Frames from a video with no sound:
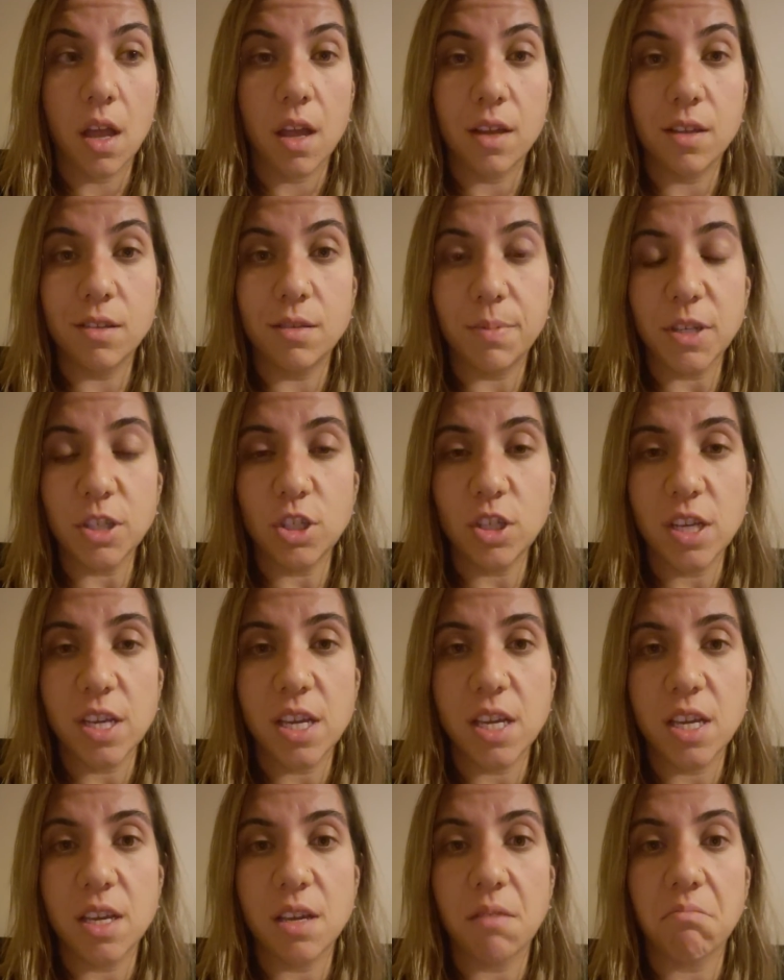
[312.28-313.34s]

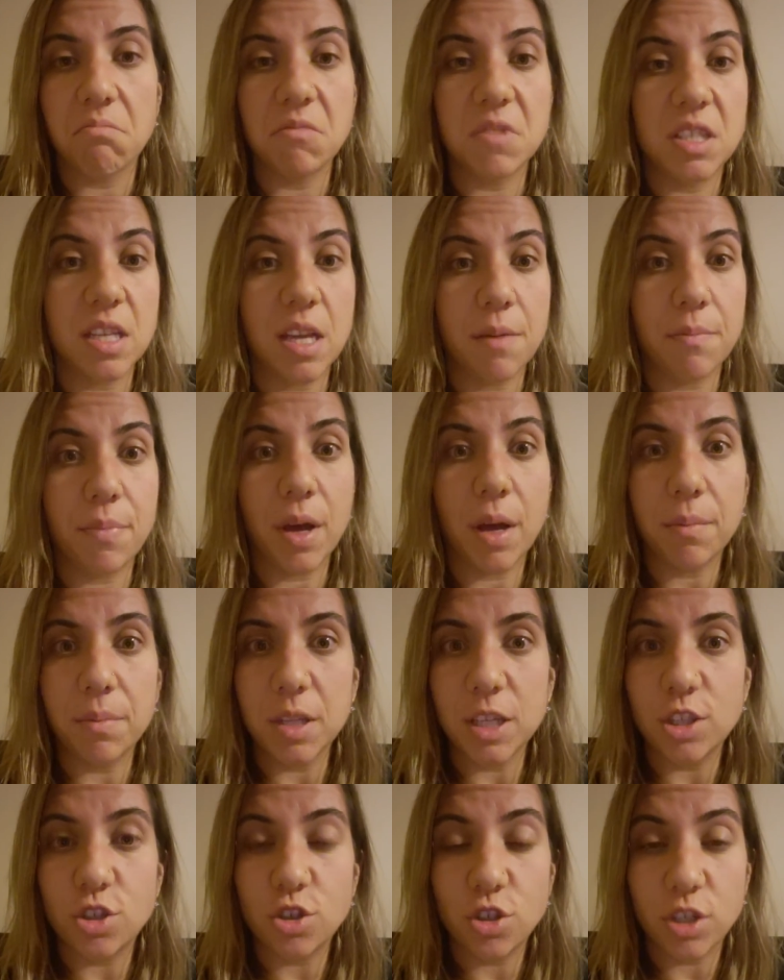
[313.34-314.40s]
especially say in
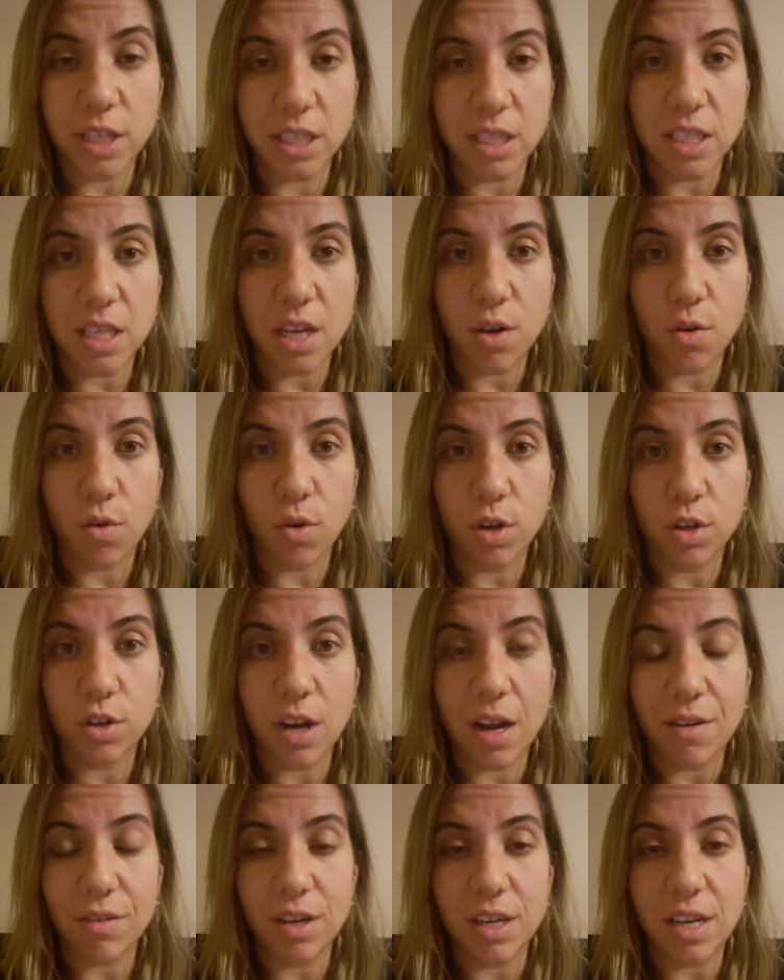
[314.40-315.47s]
public transit or
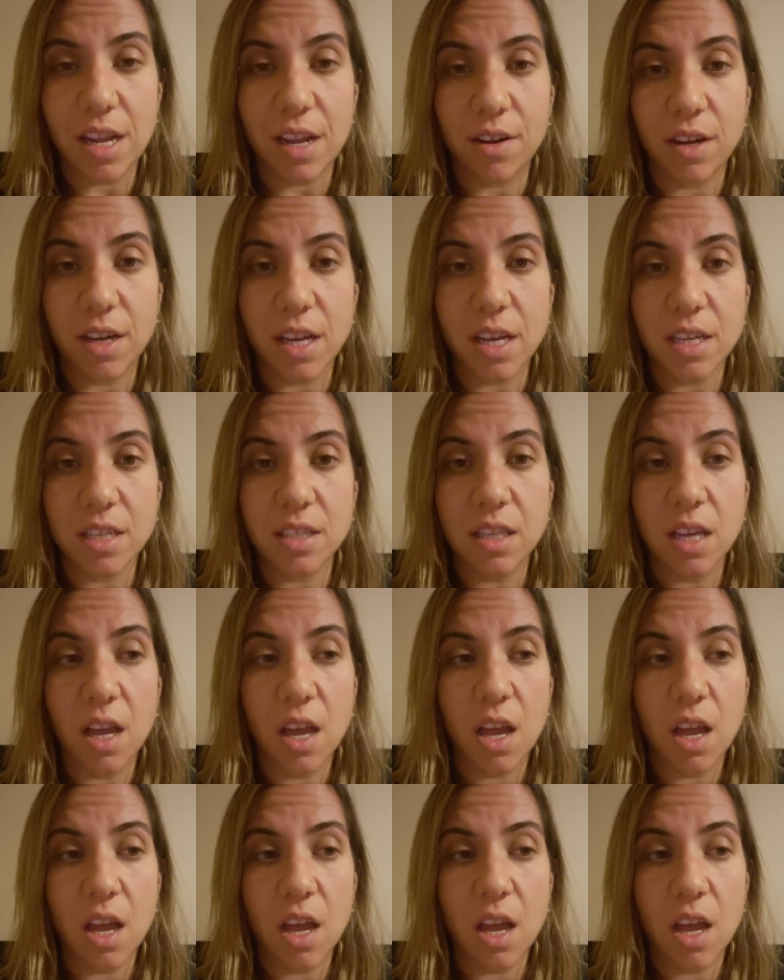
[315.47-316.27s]
crowded areas,